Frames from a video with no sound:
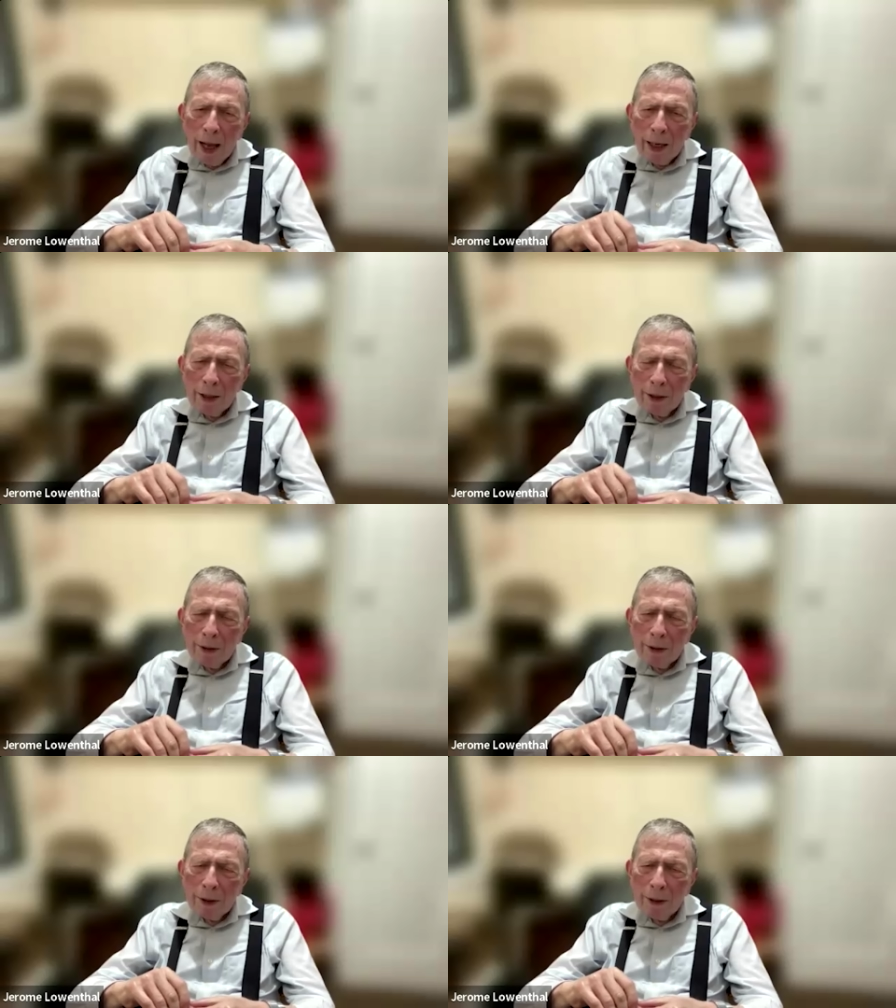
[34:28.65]
I
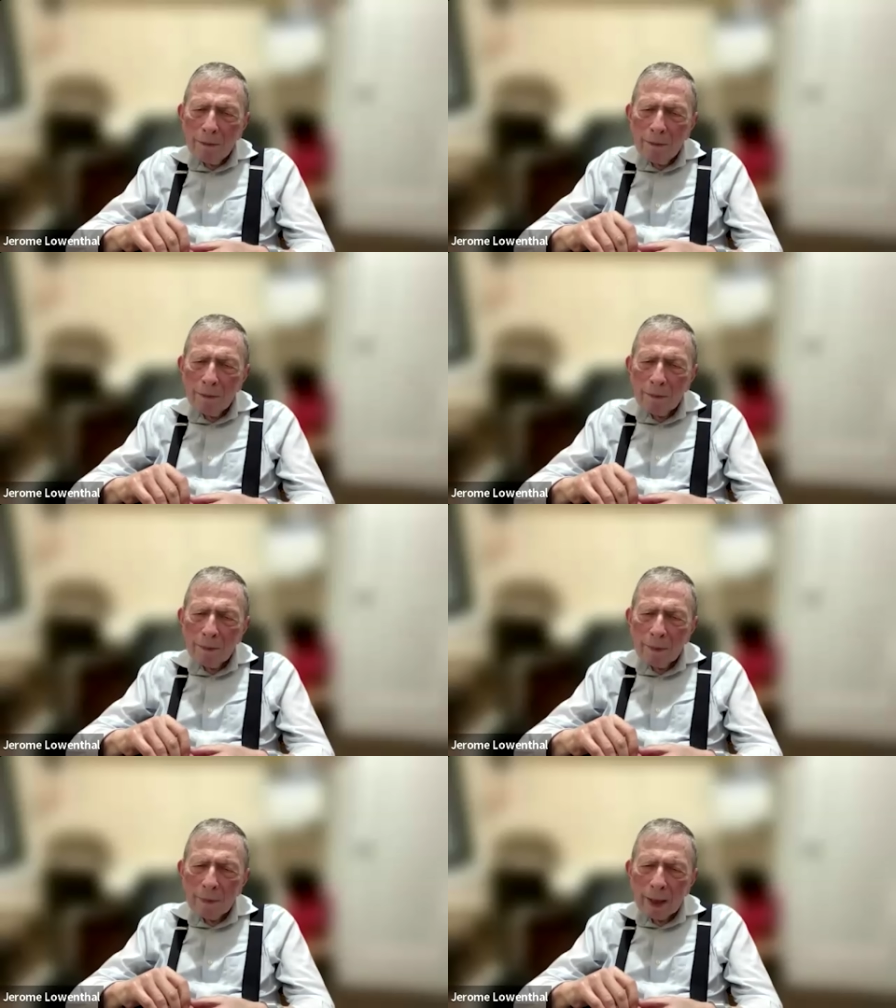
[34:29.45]
heard the
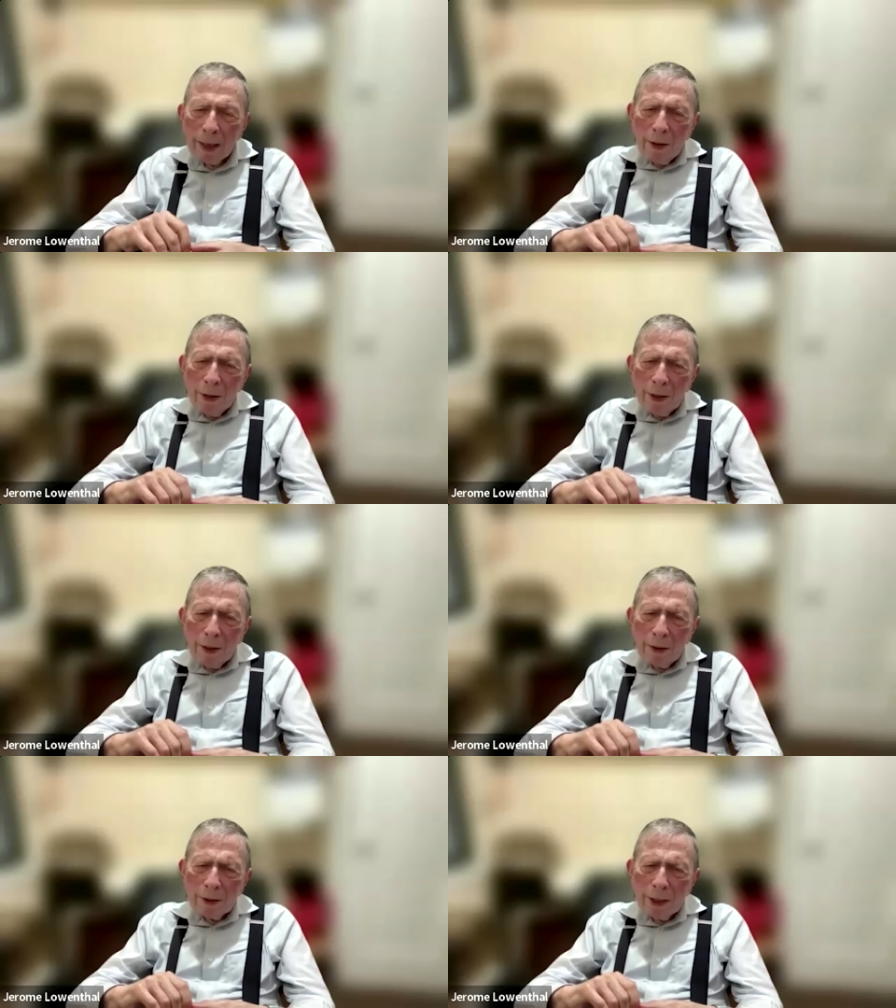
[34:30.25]

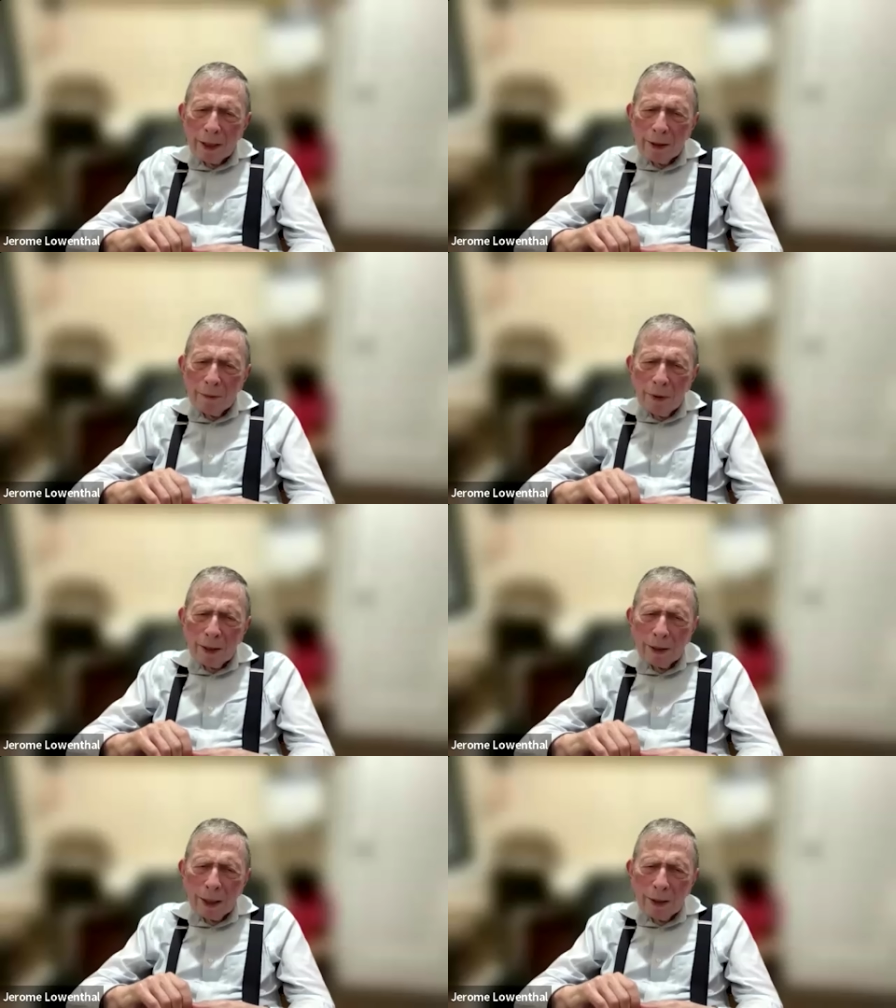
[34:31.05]
second
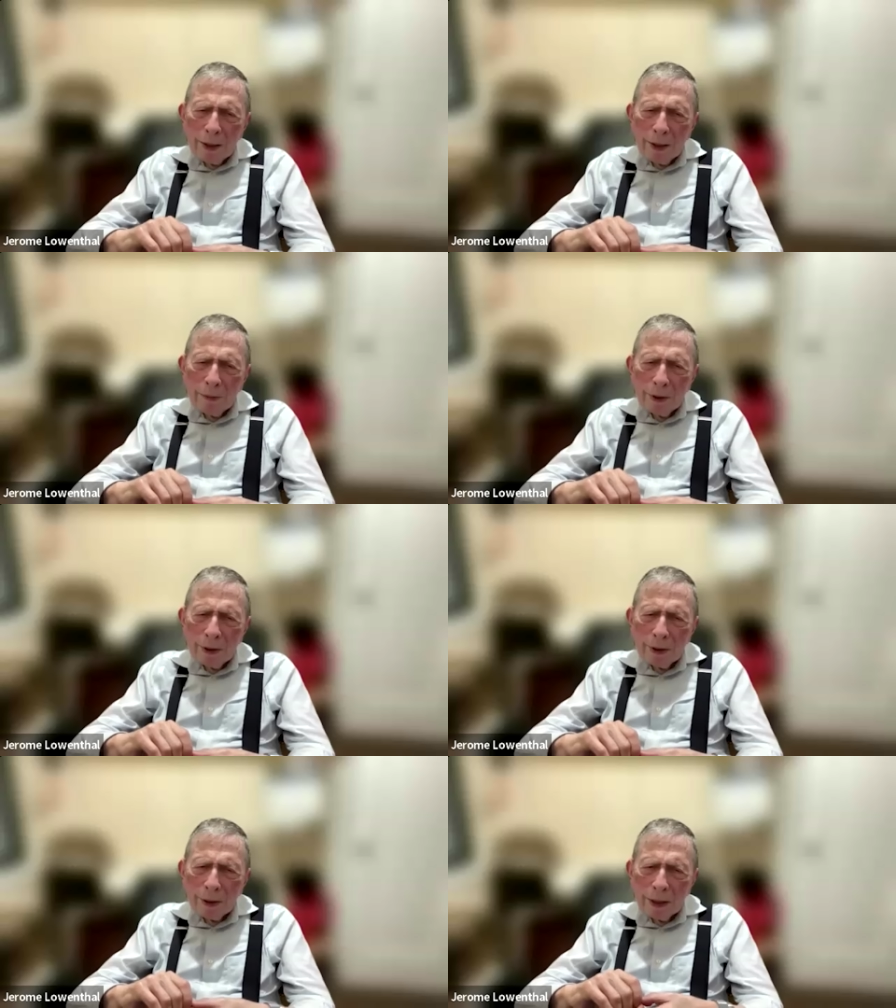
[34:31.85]
prize, I think,
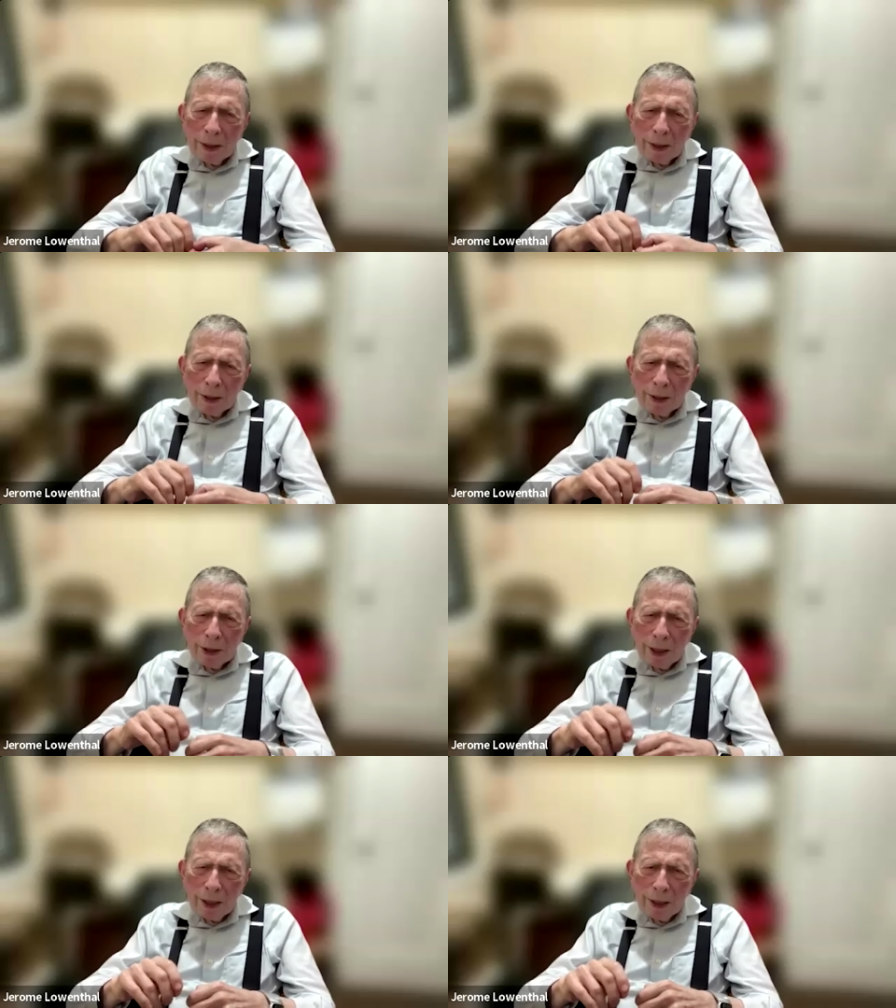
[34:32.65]
was
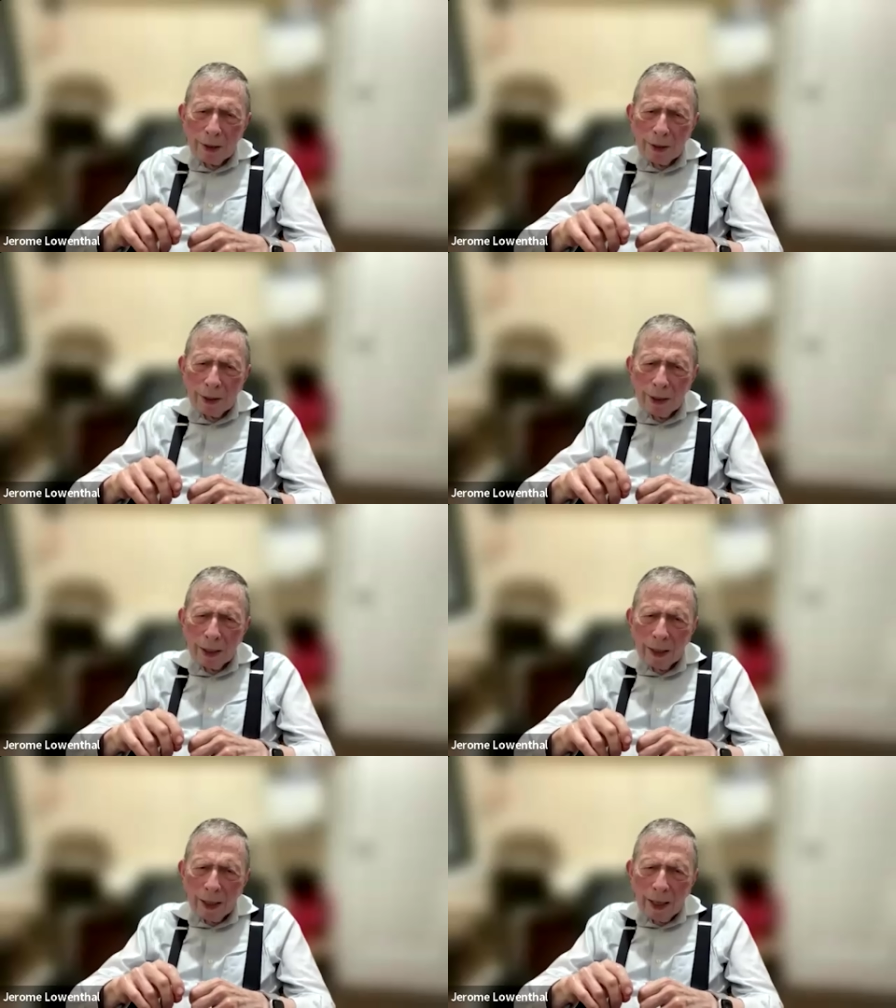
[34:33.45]
shared,
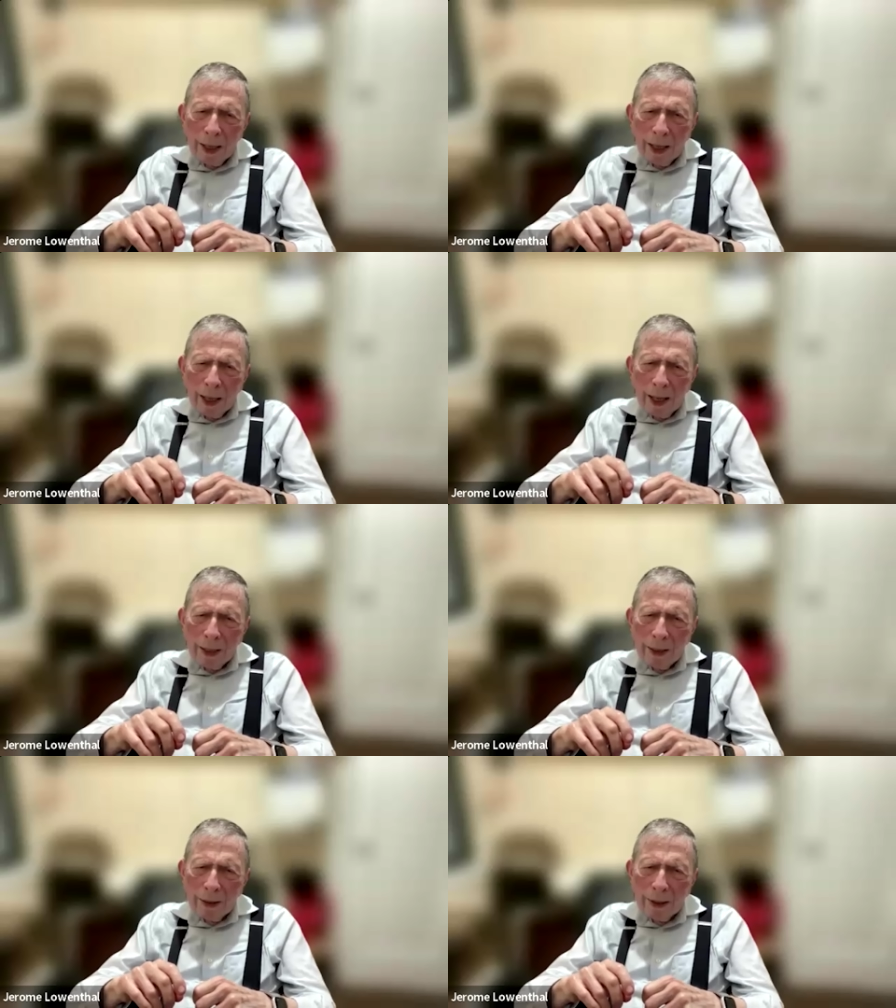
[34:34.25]

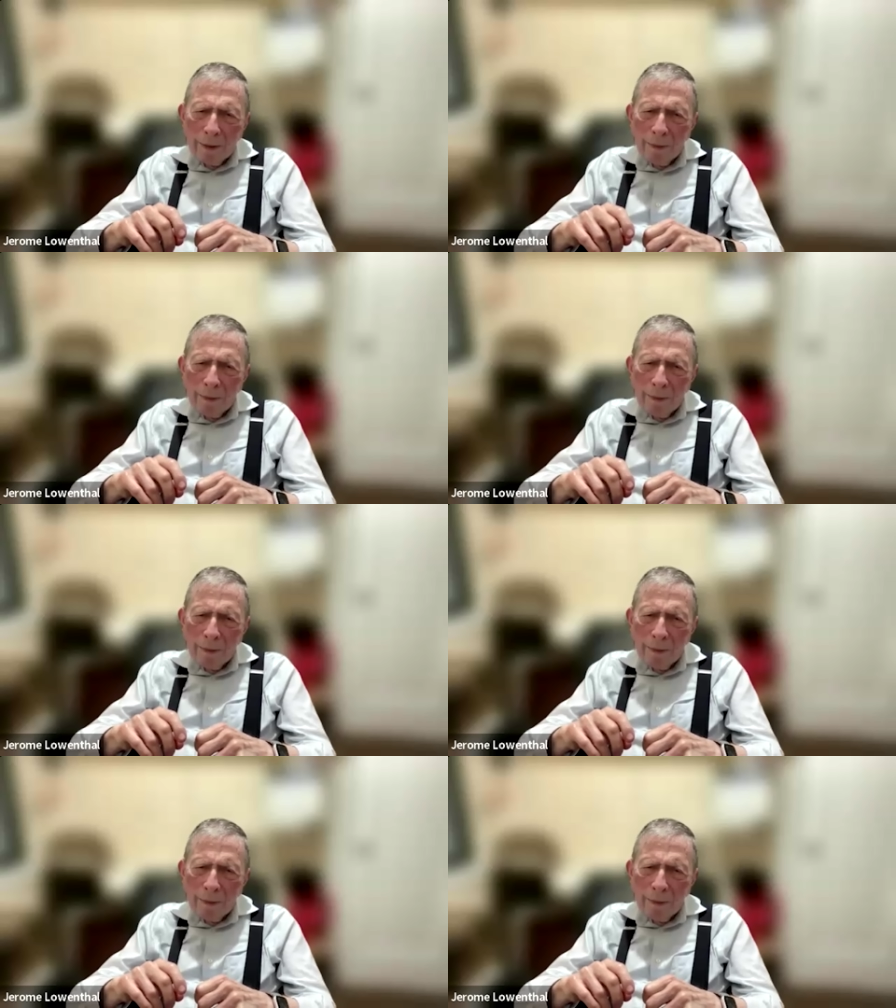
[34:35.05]
and